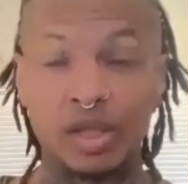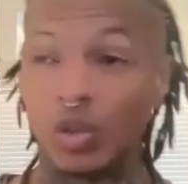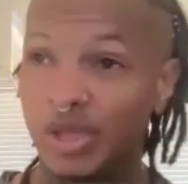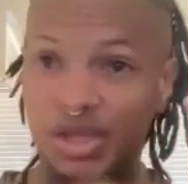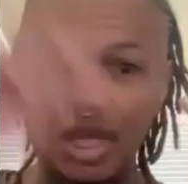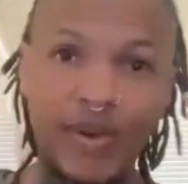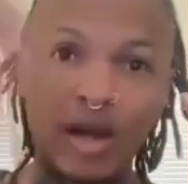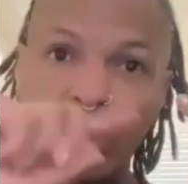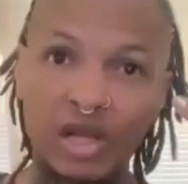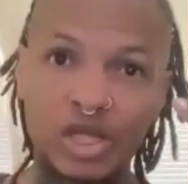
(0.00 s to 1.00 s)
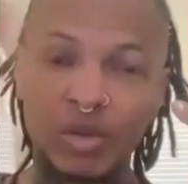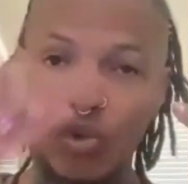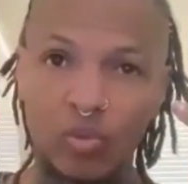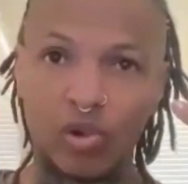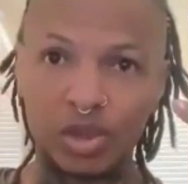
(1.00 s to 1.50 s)
So we just keep on launching more
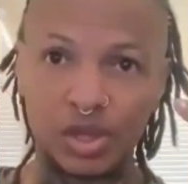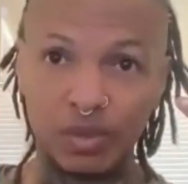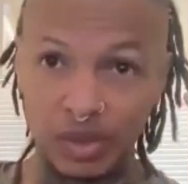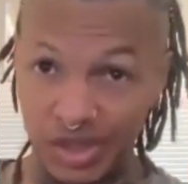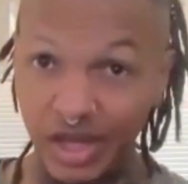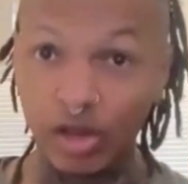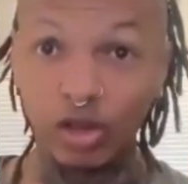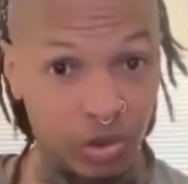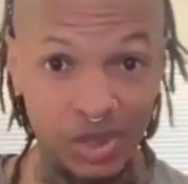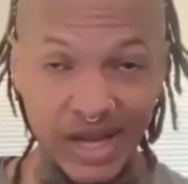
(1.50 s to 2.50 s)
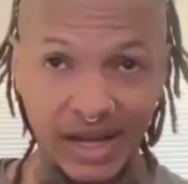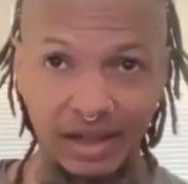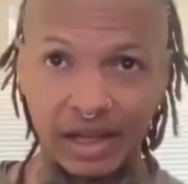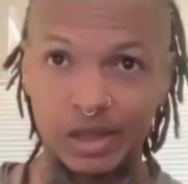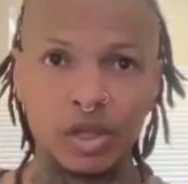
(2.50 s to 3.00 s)
and more single-use
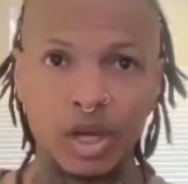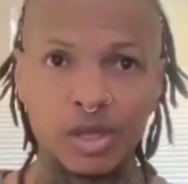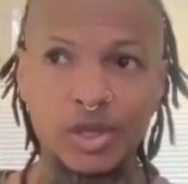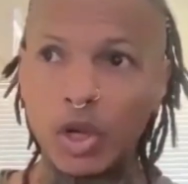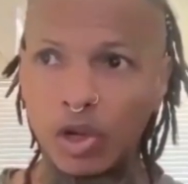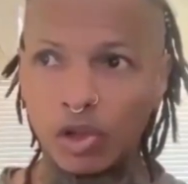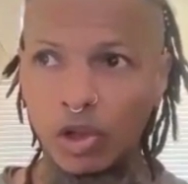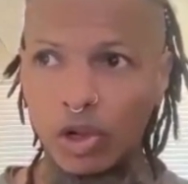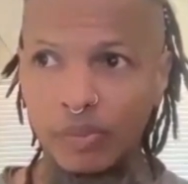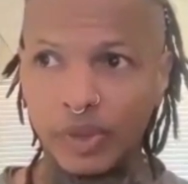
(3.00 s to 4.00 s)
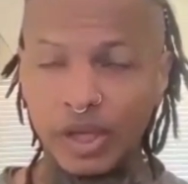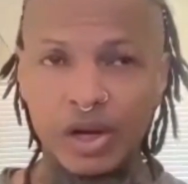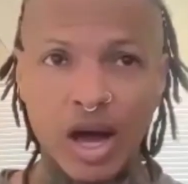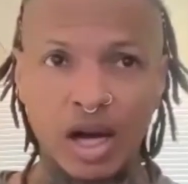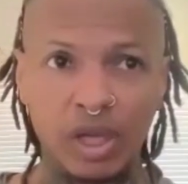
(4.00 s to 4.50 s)
satellites. A circular
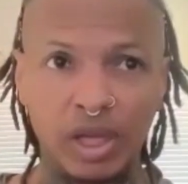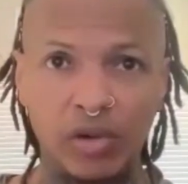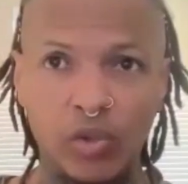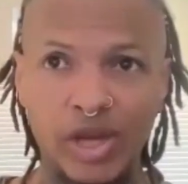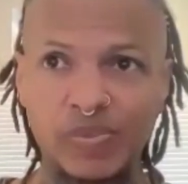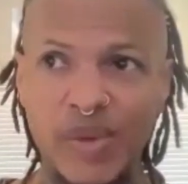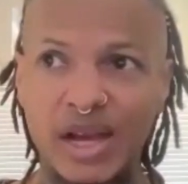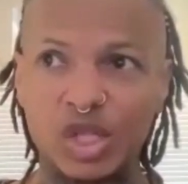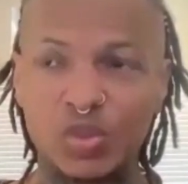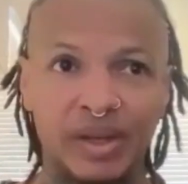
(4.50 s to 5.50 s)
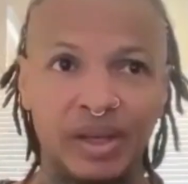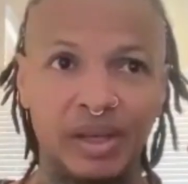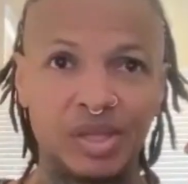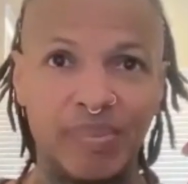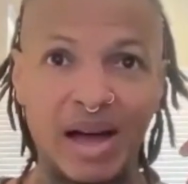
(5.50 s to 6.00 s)
economy in waste management is
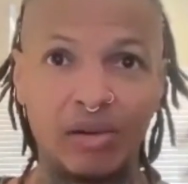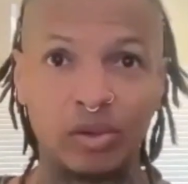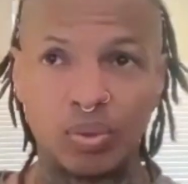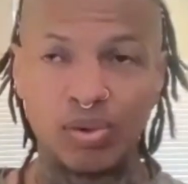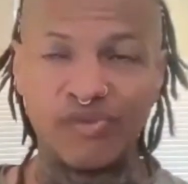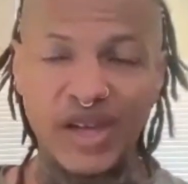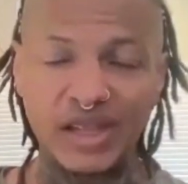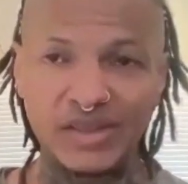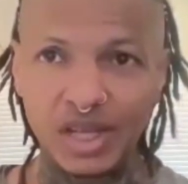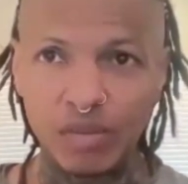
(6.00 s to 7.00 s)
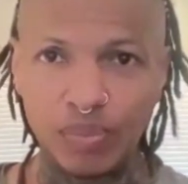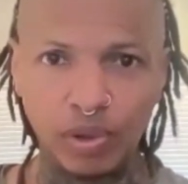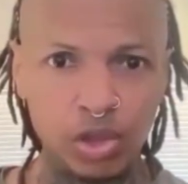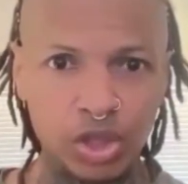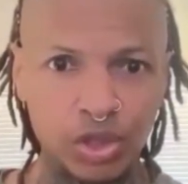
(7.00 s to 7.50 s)
about preventing
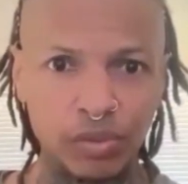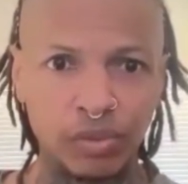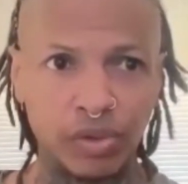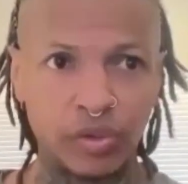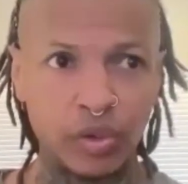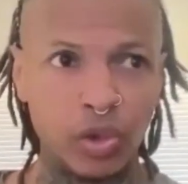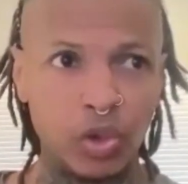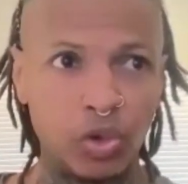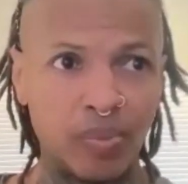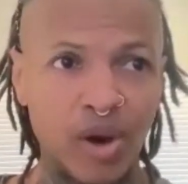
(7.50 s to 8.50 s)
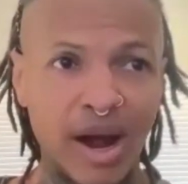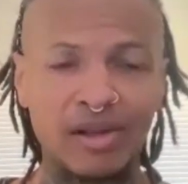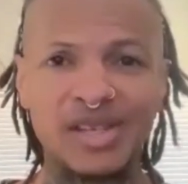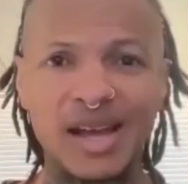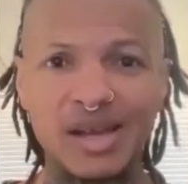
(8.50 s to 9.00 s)
pollution through
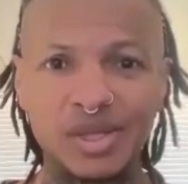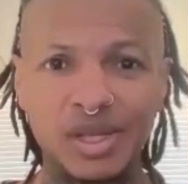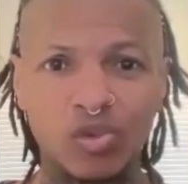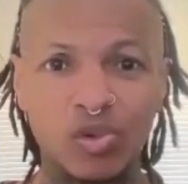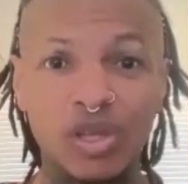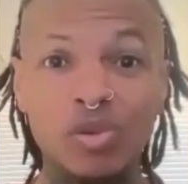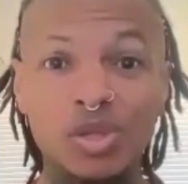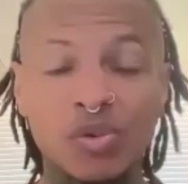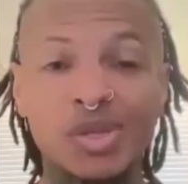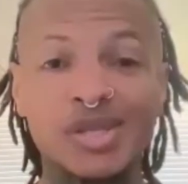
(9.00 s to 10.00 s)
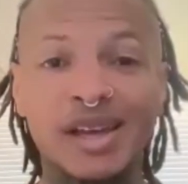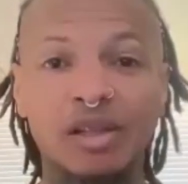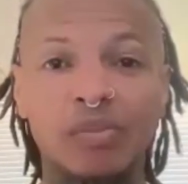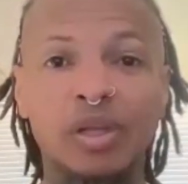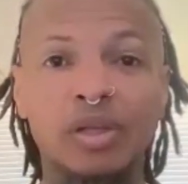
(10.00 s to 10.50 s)
prioritizing reuse and
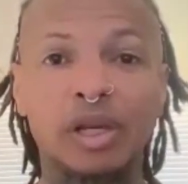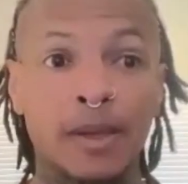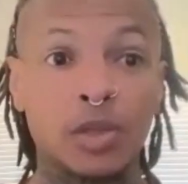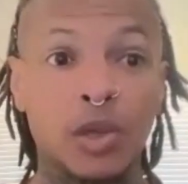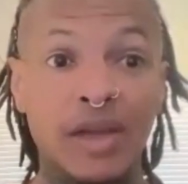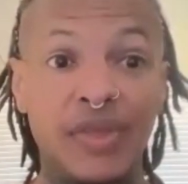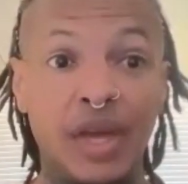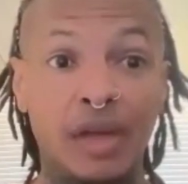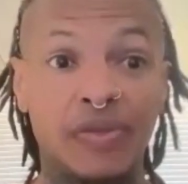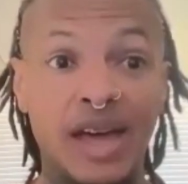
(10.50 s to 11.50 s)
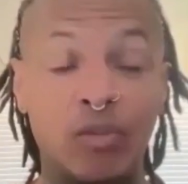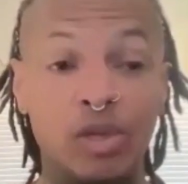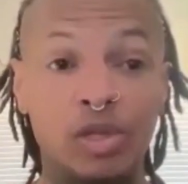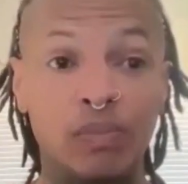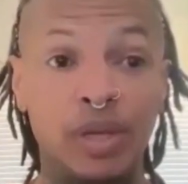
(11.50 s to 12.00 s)
recyclability. So I think that we
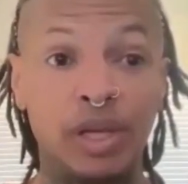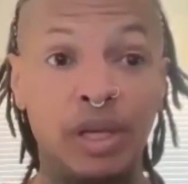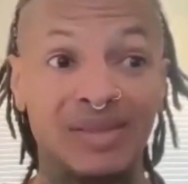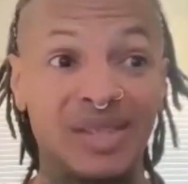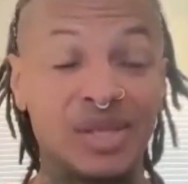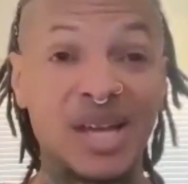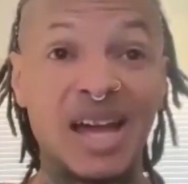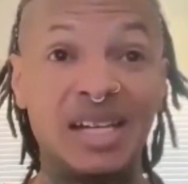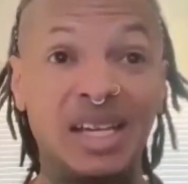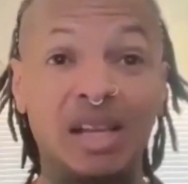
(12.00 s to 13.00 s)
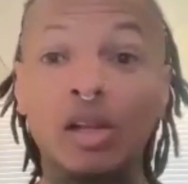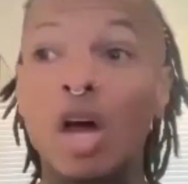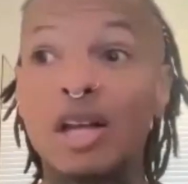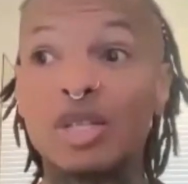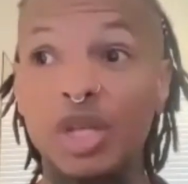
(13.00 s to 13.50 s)
should be designing and
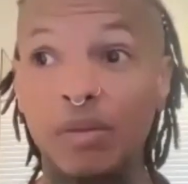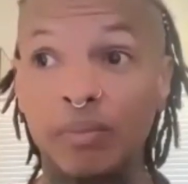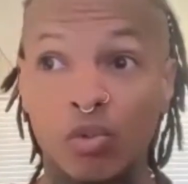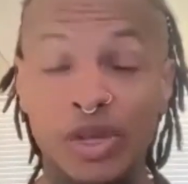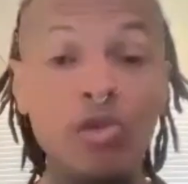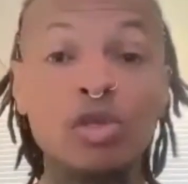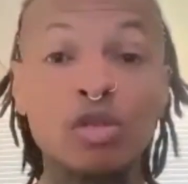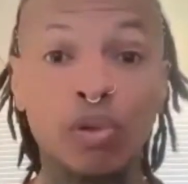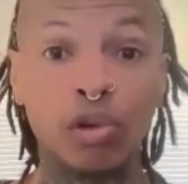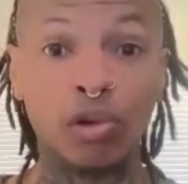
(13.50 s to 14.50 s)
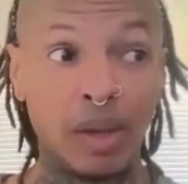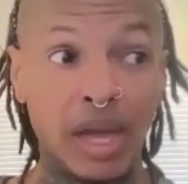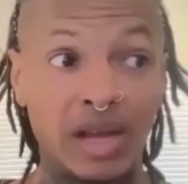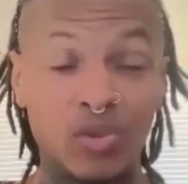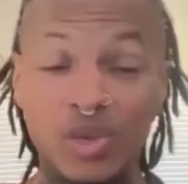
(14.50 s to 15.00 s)
launching reusable
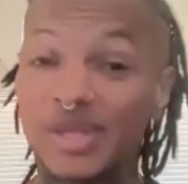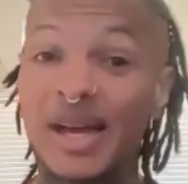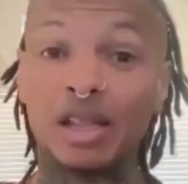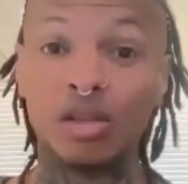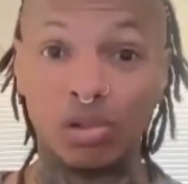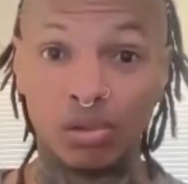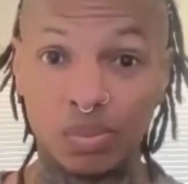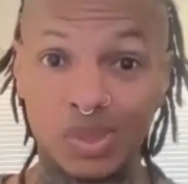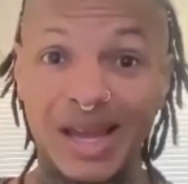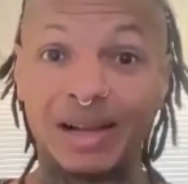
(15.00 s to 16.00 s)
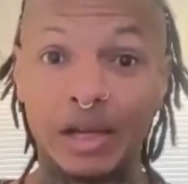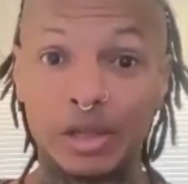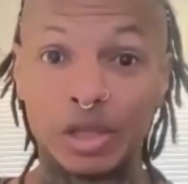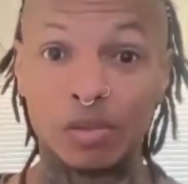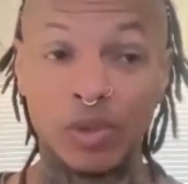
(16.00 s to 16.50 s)
and recyclable
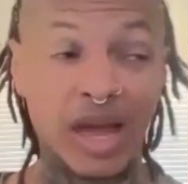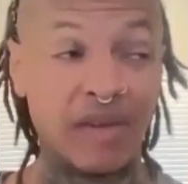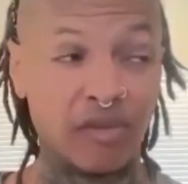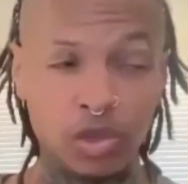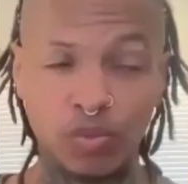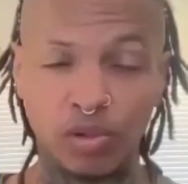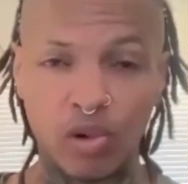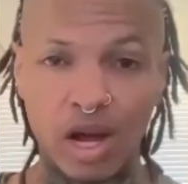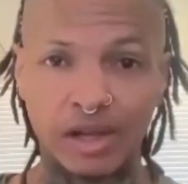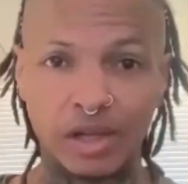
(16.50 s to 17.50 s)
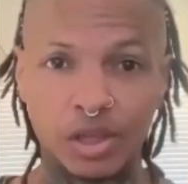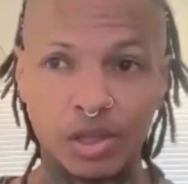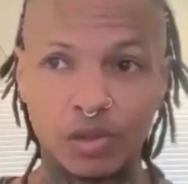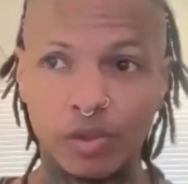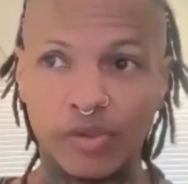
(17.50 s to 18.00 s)
satellites. We have reusable
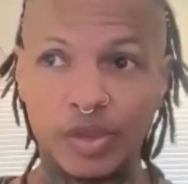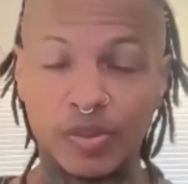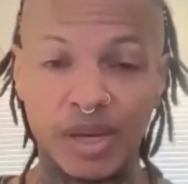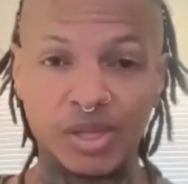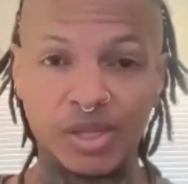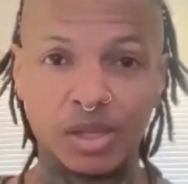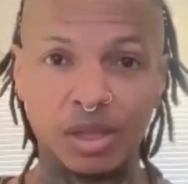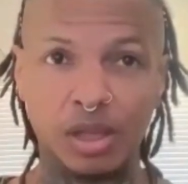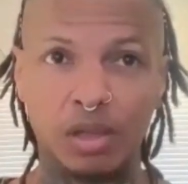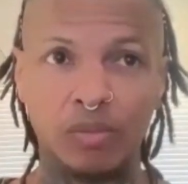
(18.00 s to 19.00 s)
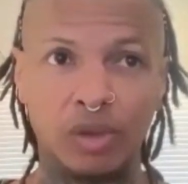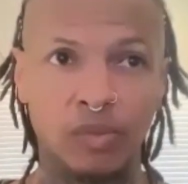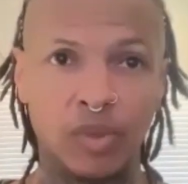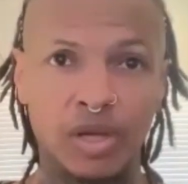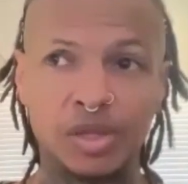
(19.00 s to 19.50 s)
rockets with SpaceX and Elon
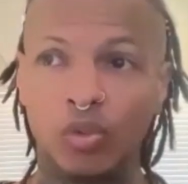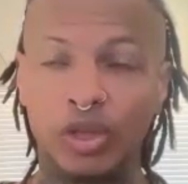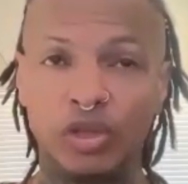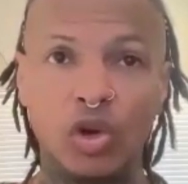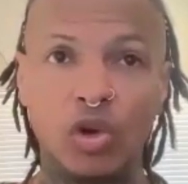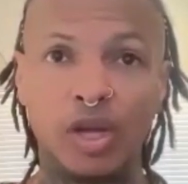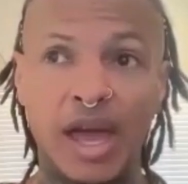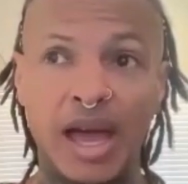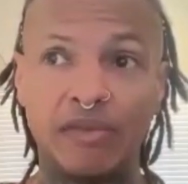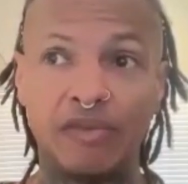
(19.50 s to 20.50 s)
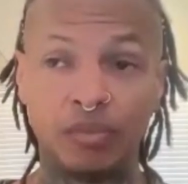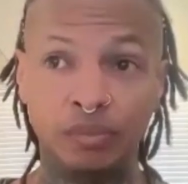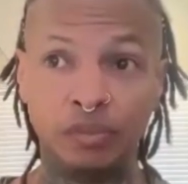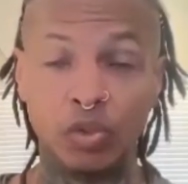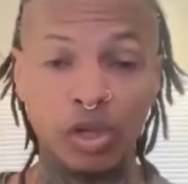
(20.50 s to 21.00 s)
Musk. We don't have
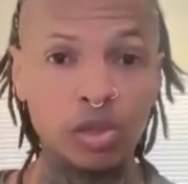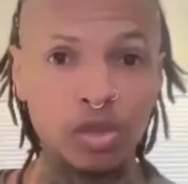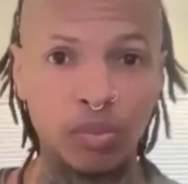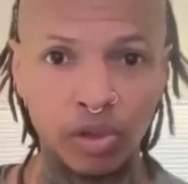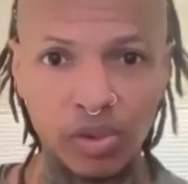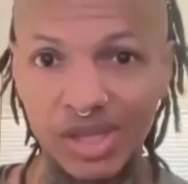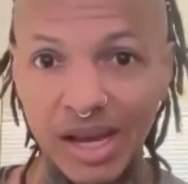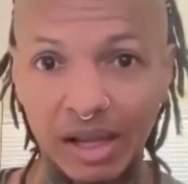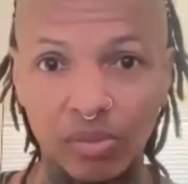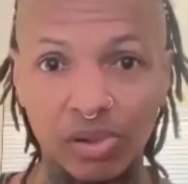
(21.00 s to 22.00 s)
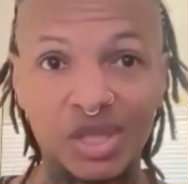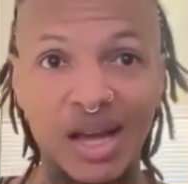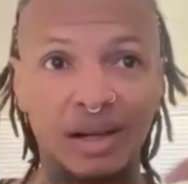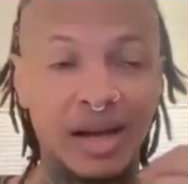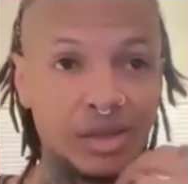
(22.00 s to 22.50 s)
reusable and recyclable
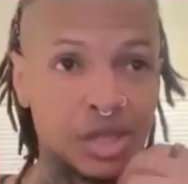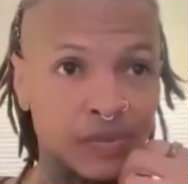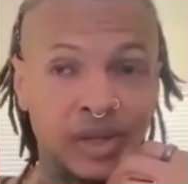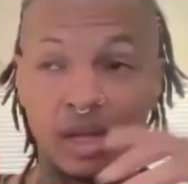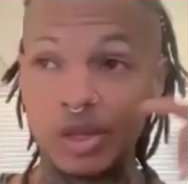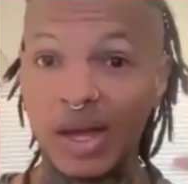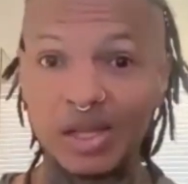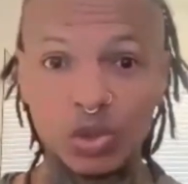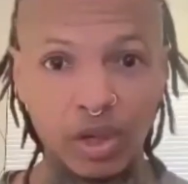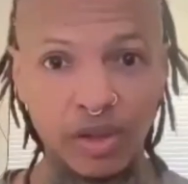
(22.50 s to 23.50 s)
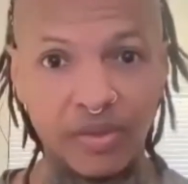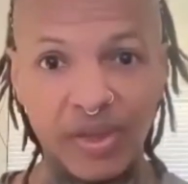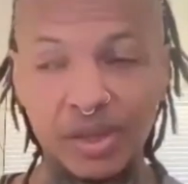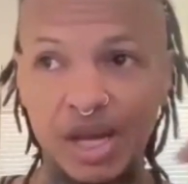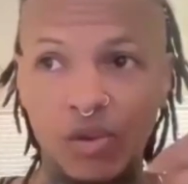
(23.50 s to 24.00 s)
satellites. And so that's one of the
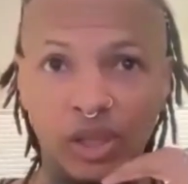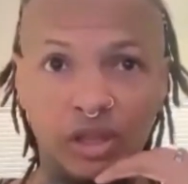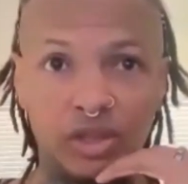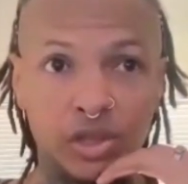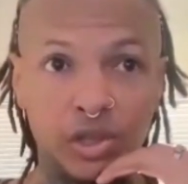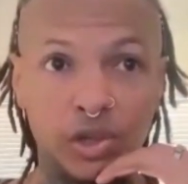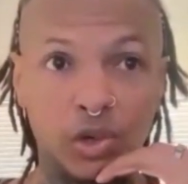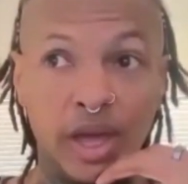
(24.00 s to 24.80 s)
things that we need to do